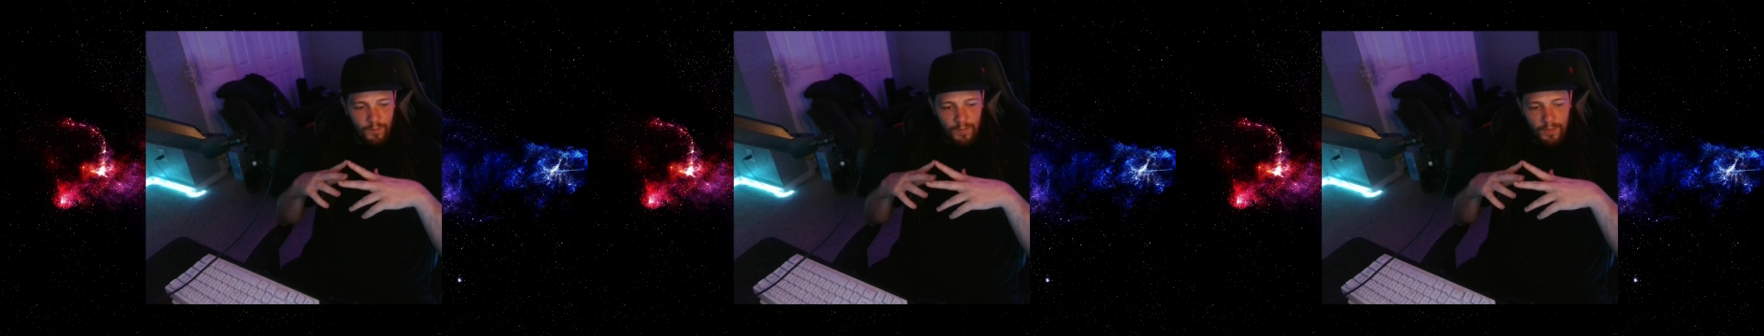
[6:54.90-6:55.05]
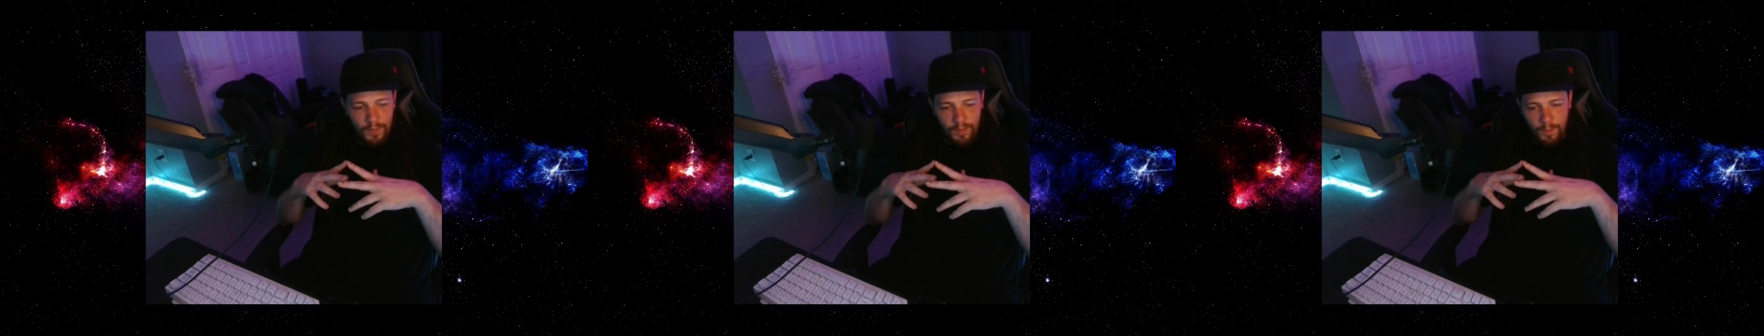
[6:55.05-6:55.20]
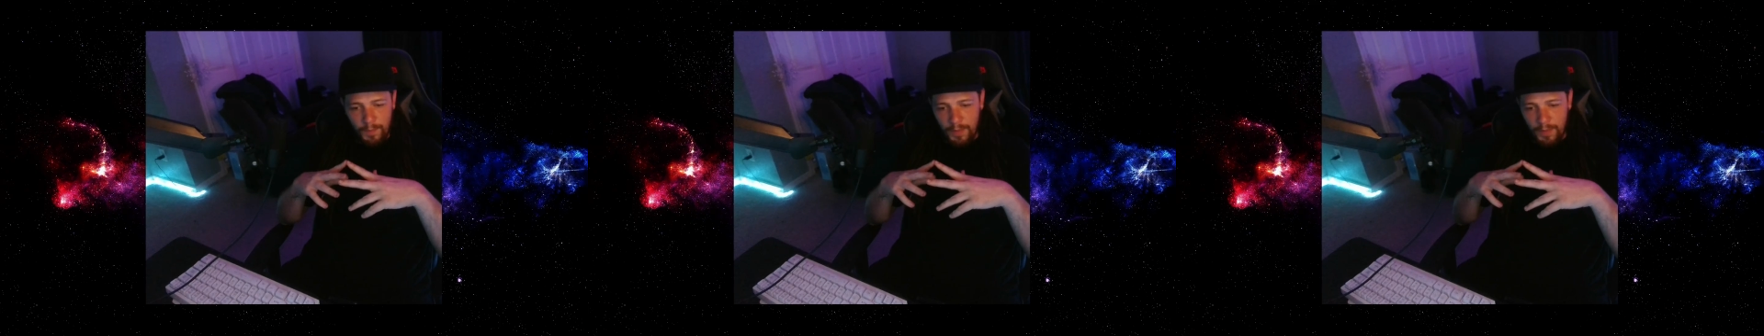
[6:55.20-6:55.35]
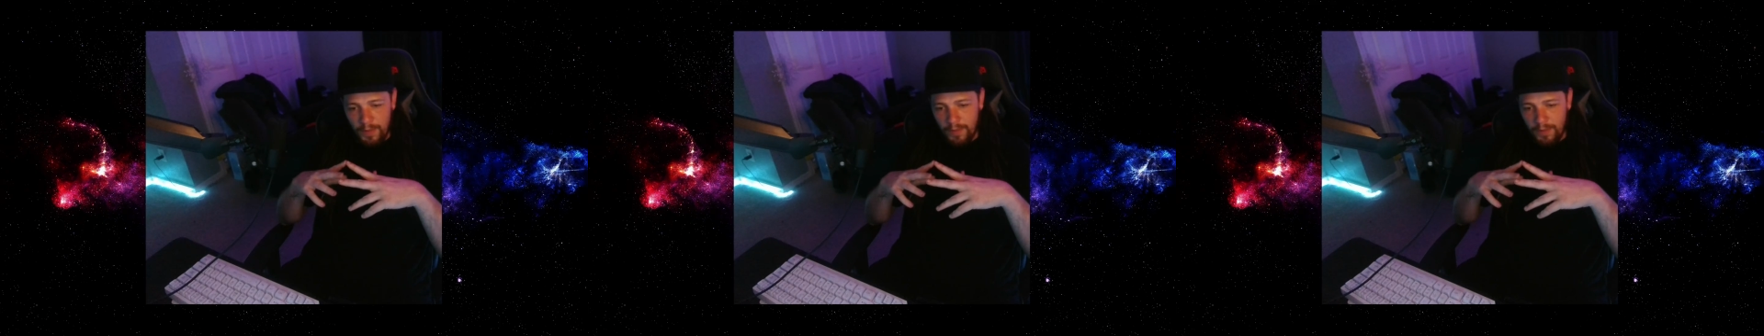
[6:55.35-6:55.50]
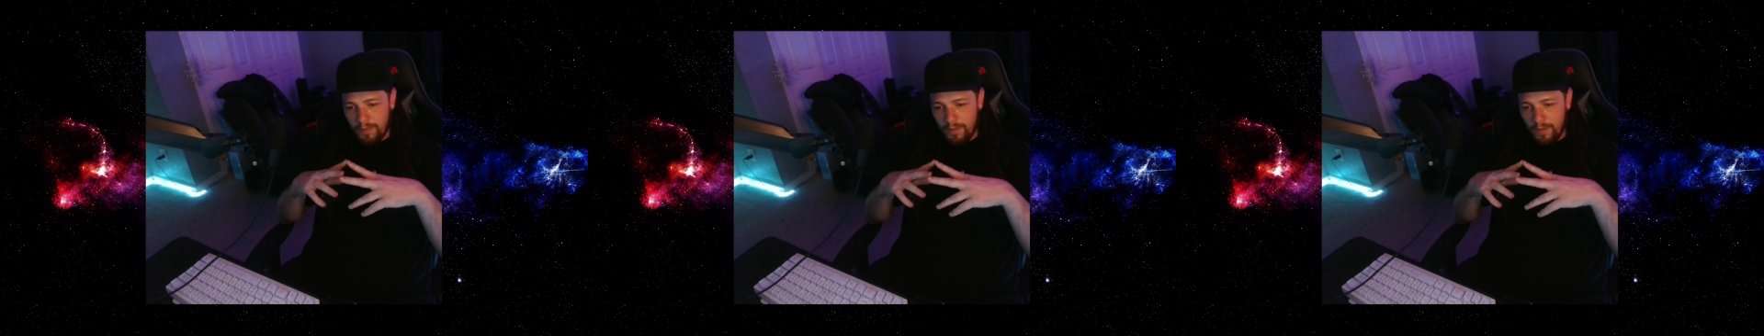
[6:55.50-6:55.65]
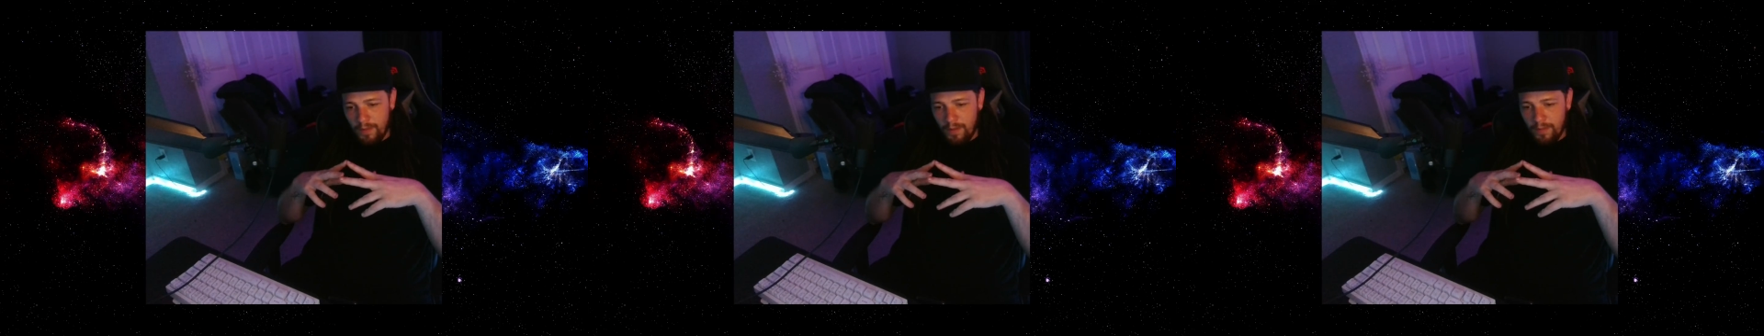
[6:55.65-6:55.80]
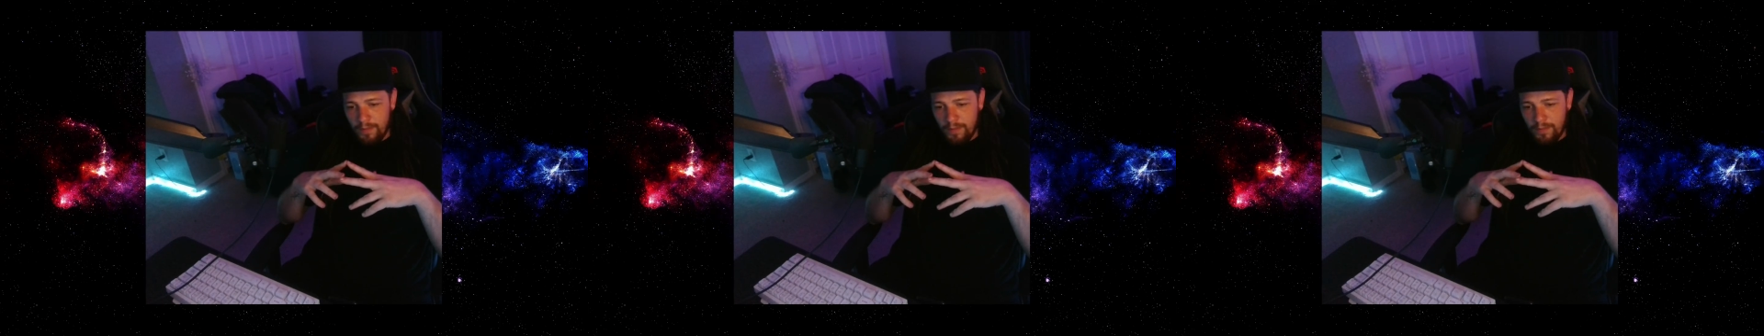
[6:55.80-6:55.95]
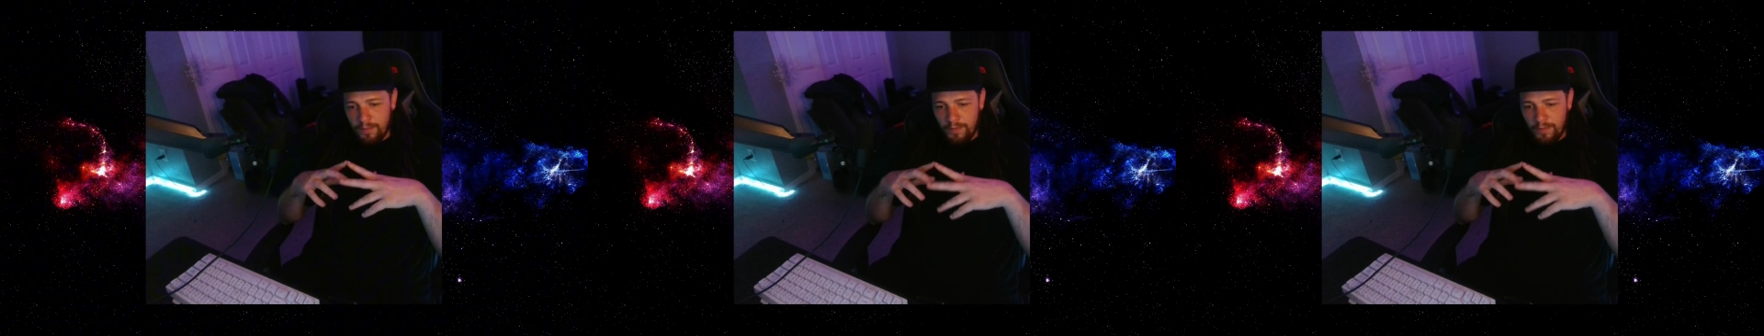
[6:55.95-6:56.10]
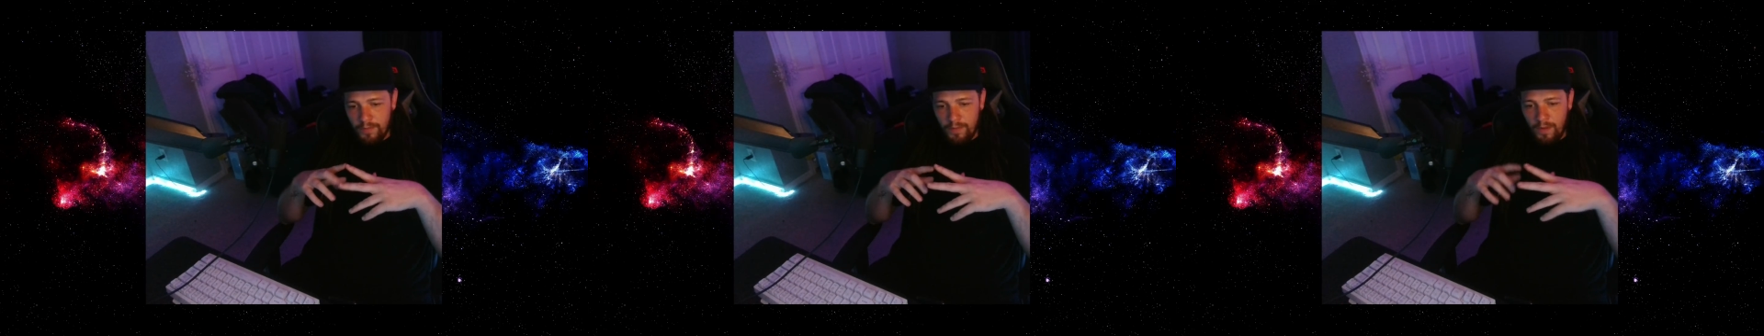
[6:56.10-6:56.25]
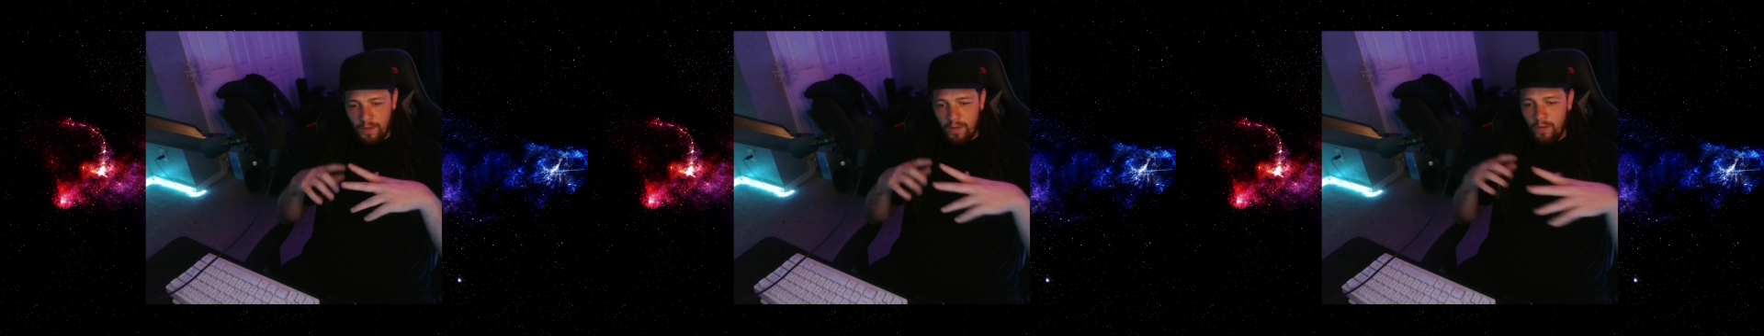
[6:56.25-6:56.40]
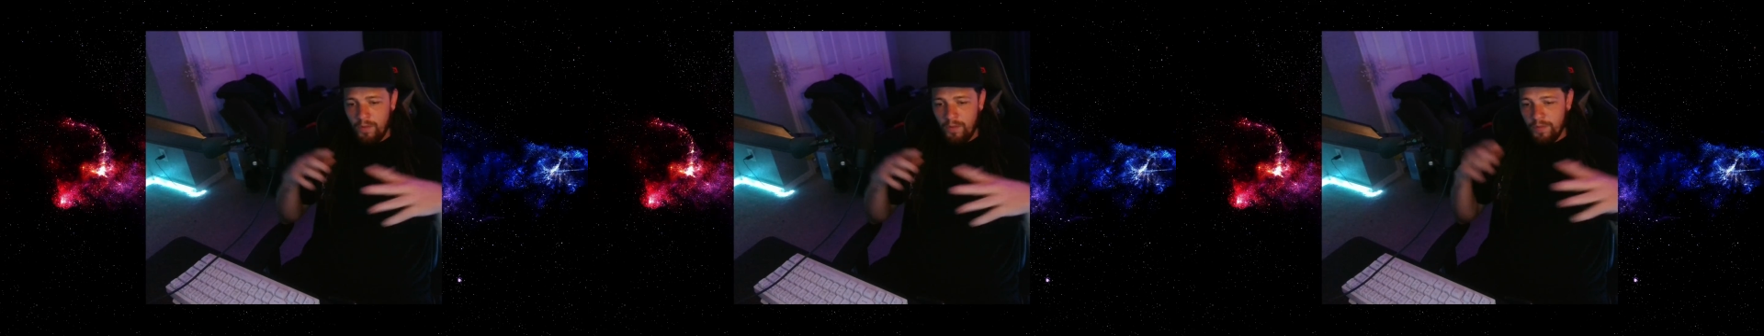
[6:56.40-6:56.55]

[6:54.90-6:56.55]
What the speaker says: But all